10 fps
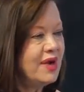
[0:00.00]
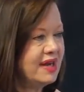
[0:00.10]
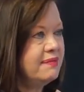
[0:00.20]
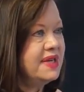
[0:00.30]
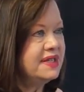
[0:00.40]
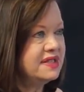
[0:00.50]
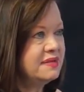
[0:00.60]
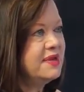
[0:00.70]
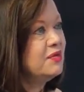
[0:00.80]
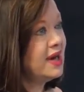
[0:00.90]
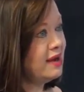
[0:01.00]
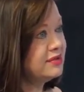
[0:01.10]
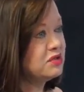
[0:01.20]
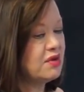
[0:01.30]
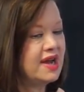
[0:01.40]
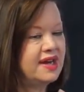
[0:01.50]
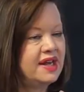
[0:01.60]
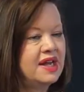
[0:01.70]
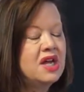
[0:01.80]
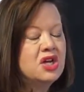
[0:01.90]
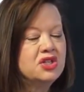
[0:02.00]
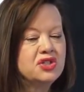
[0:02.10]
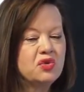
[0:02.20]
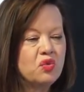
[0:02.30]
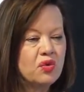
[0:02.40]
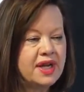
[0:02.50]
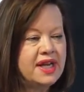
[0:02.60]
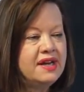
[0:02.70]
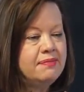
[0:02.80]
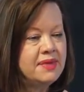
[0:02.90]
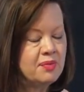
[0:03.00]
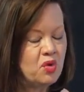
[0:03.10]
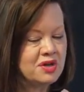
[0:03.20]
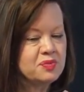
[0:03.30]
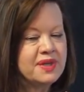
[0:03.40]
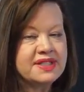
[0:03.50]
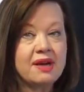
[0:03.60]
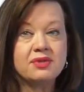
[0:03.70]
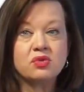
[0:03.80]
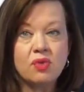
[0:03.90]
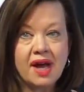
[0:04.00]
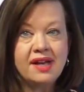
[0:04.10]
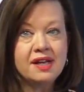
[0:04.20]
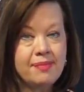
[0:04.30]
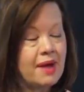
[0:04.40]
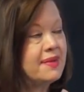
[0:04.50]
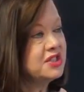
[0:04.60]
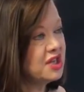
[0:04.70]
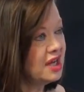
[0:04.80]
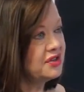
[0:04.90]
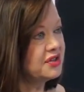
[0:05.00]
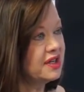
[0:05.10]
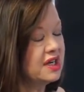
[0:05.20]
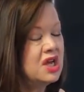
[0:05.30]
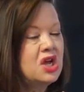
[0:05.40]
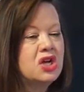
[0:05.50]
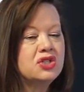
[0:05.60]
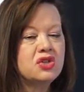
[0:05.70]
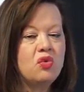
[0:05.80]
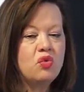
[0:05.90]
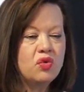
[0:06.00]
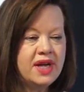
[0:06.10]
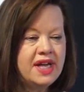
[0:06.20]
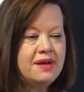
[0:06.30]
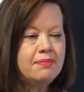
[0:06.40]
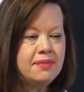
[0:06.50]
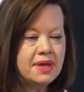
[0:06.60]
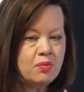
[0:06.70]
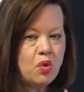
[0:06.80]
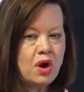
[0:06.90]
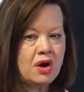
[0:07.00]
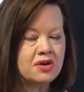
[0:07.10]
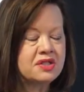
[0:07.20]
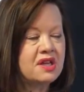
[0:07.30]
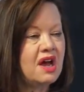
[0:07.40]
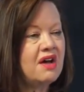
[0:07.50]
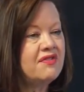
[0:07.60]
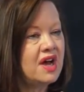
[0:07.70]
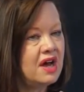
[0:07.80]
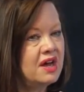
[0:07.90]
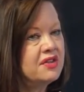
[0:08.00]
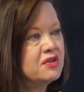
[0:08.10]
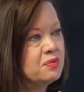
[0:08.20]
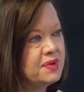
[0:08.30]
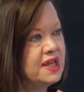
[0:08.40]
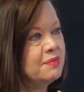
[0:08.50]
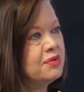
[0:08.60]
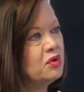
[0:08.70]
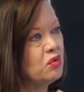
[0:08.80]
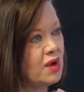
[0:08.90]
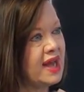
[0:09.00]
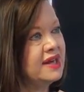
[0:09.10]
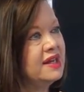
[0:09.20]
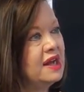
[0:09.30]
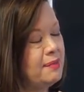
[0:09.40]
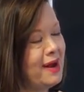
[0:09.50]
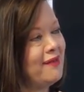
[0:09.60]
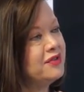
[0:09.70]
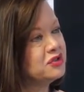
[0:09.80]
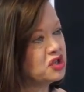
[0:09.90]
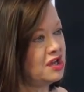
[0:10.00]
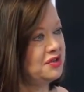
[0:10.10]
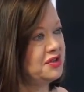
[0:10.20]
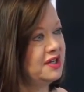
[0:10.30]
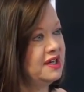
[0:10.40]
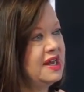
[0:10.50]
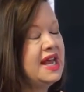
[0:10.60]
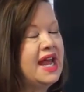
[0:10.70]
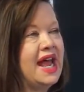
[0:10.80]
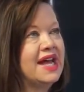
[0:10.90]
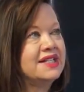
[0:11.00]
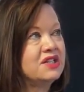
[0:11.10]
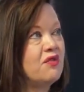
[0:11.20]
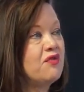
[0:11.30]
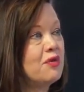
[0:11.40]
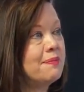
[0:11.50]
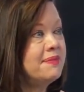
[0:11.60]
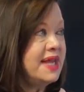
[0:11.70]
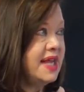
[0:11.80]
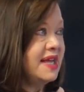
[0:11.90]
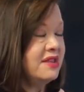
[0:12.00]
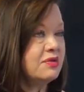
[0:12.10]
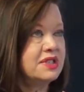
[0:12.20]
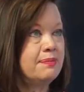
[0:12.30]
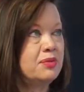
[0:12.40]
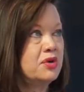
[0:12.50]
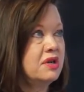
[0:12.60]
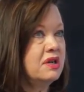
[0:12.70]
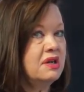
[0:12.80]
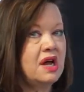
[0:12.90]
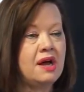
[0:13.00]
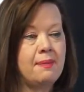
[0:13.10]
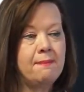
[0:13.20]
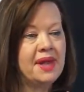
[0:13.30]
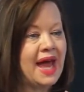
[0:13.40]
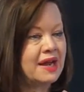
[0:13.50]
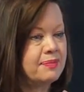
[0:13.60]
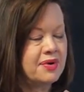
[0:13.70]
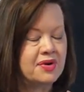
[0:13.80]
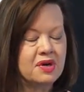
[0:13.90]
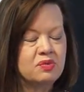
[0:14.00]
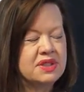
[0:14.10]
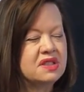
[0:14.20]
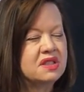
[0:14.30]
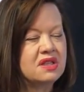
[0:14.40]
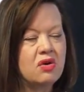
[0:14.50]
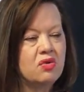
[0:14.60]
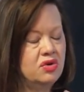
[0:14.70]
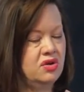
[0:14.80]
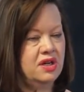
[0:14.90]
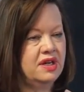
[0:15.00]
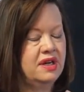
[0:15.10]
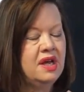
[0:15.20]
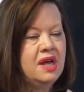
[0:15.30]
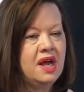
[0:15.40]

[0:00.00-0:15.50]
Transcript: recommended to me when I was writing to read memoirs, because I was writing about my childhood. So read memoirs of other people writing about their childhood. And so for me, there was a book, Blackbird, was so good.